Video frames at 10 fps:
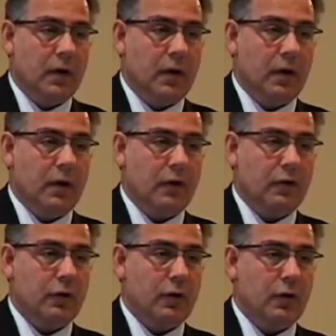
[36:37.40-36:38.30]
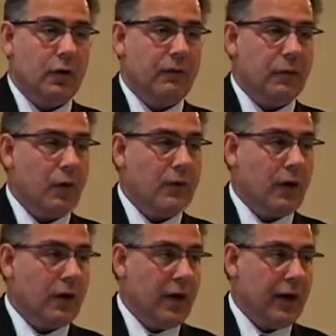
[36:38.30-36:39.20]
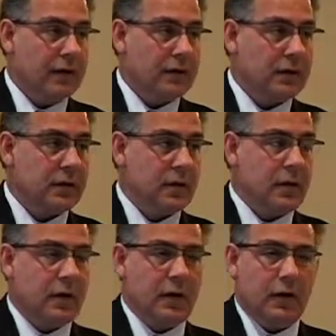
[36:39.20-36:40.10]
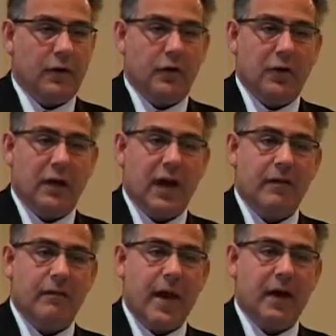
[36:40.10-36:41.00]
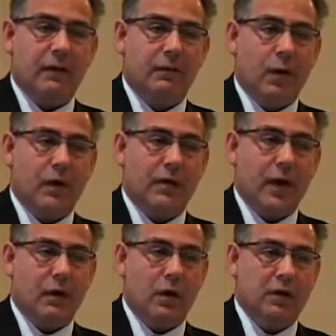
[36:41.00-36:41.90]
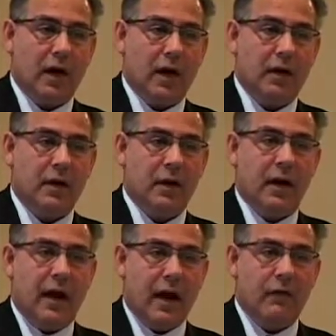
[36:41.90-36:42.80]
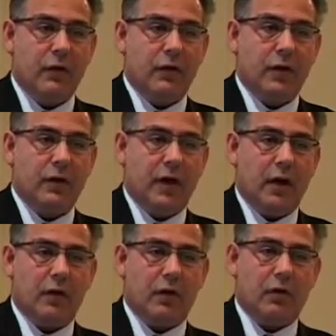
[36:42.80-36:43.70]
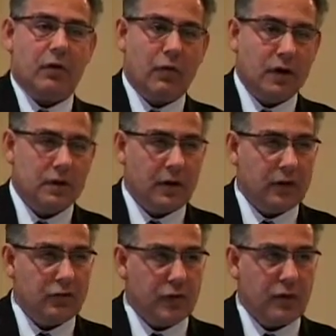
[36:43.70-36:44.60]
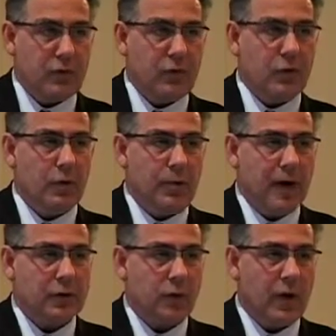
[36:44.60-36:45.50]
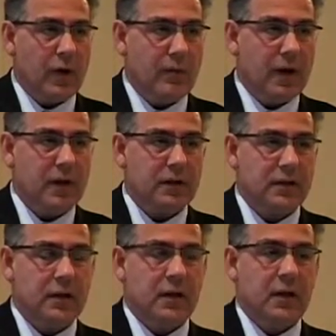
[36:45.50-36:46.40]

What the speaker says: to a few of our clients. There's a lot of back and forth that goes on. Everything that Russell has shared with you in the past 20 minutes,